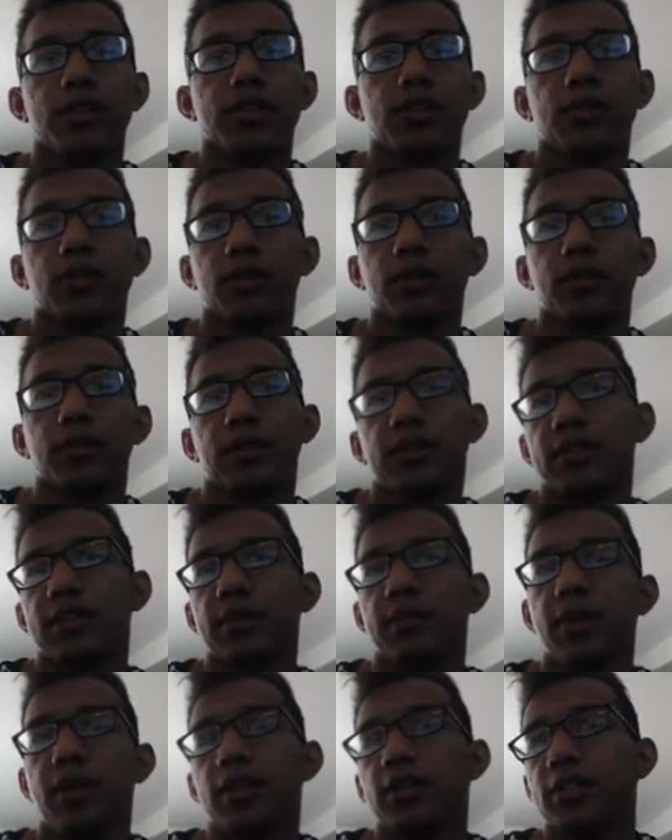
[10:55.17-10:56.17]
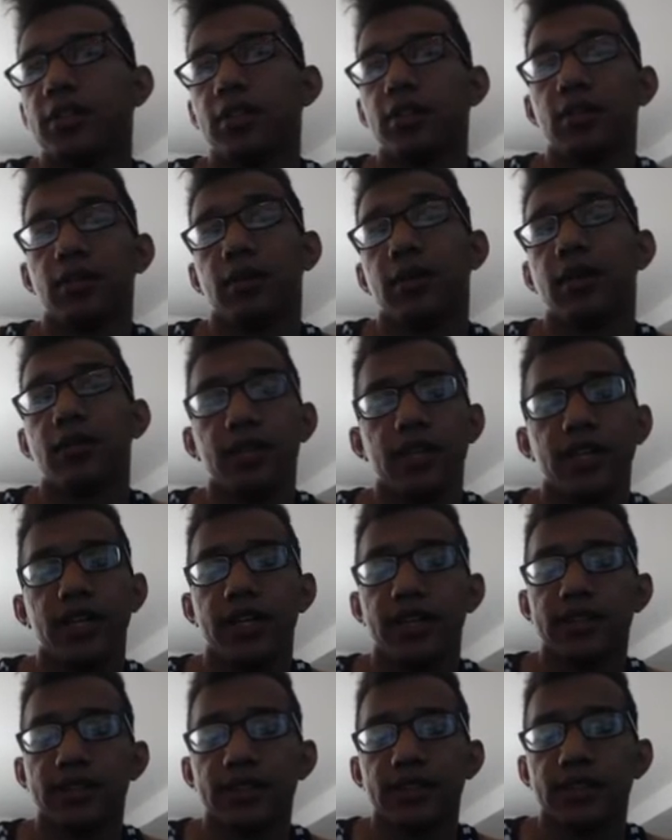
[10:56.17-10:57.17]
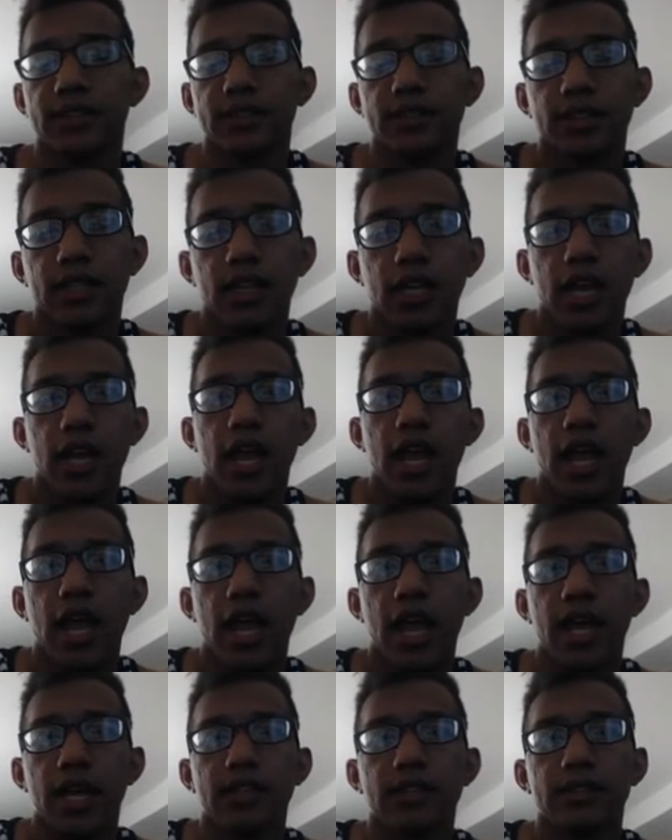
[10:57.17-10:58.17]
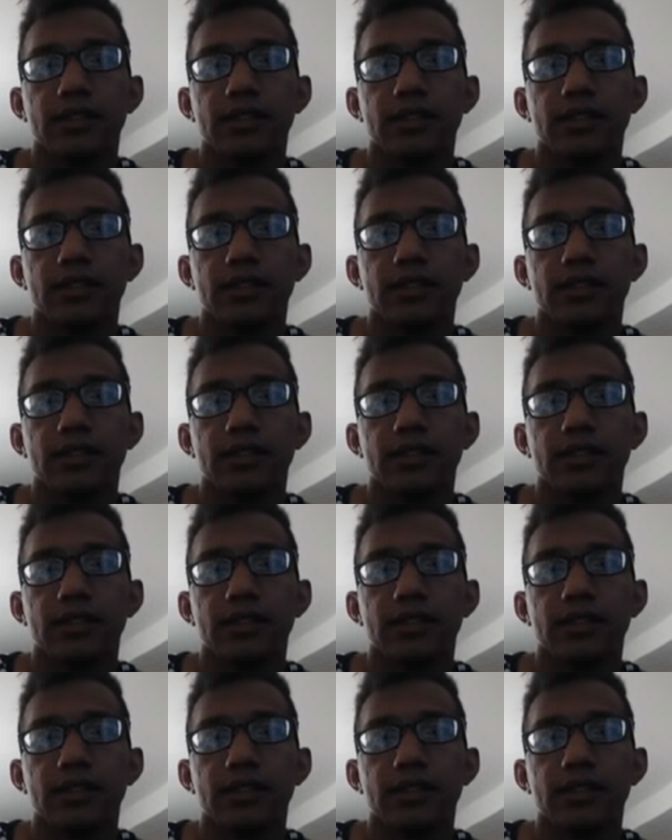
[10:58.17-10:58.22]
or Riza Melder, or whatever the case is, and